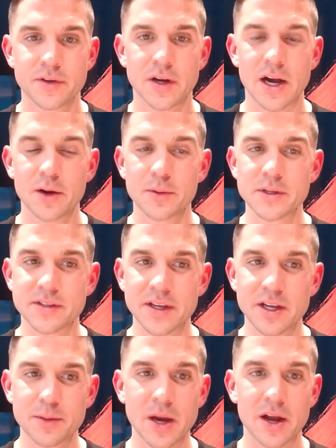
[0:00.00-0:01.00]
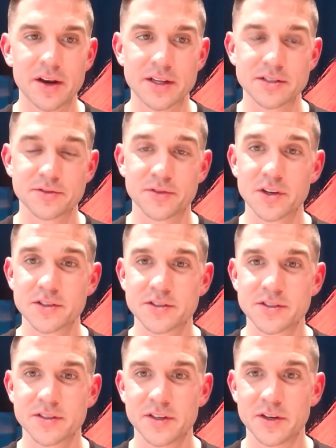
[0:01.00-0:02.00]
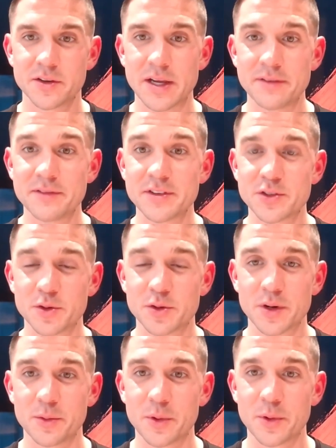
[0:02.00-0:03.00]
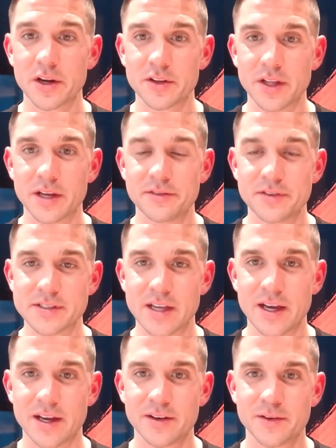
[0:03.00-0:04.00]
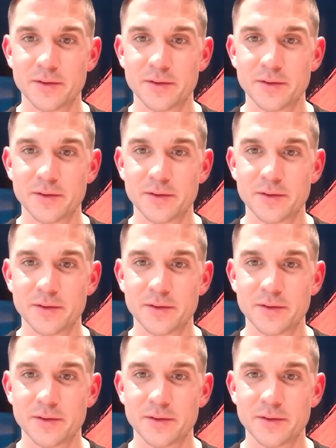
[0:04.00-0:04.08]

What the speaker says: I always think about it as first, inventory where your life is at.